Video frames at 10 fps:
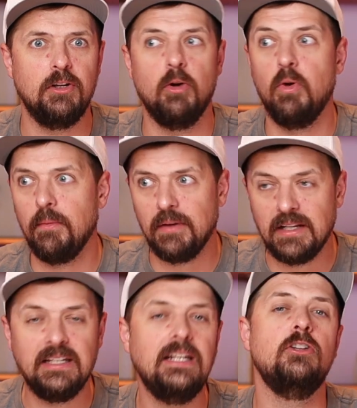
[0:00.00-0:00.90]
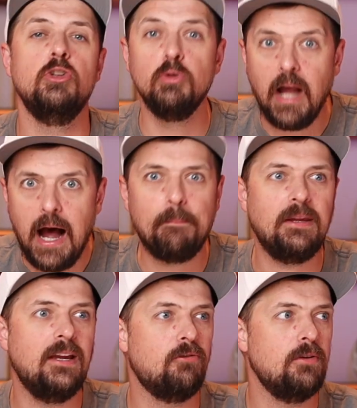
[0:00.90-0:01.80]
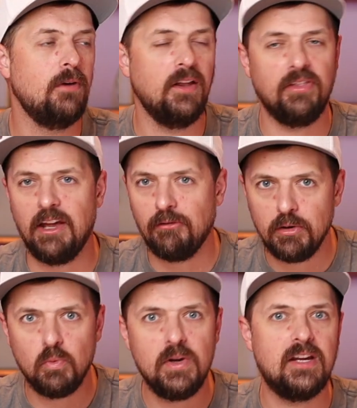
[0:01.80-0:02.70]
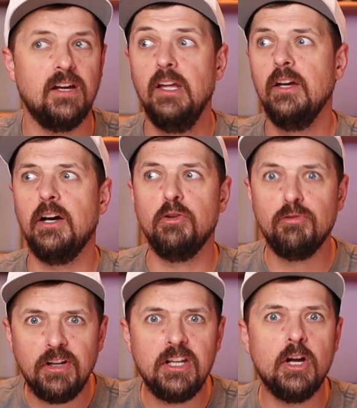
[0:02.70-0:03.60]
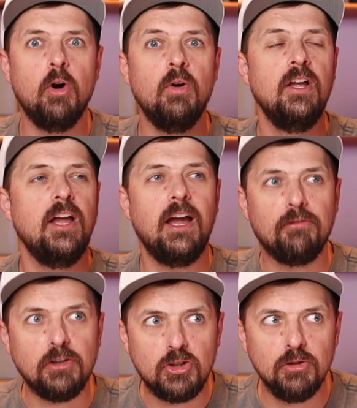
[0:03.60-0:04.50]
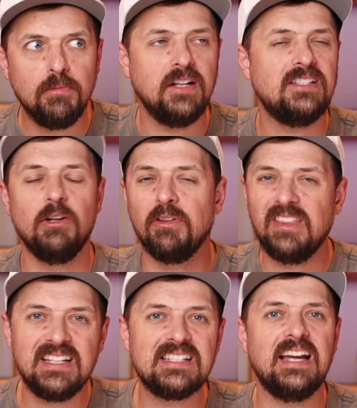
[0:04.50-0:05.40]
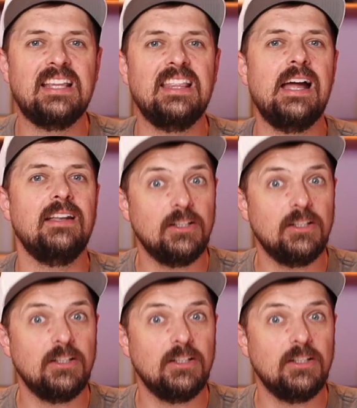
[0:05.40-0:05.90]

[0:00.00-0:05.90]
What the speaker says: I'm going to need new copy every month, every week, a new video every 2 months, things like that.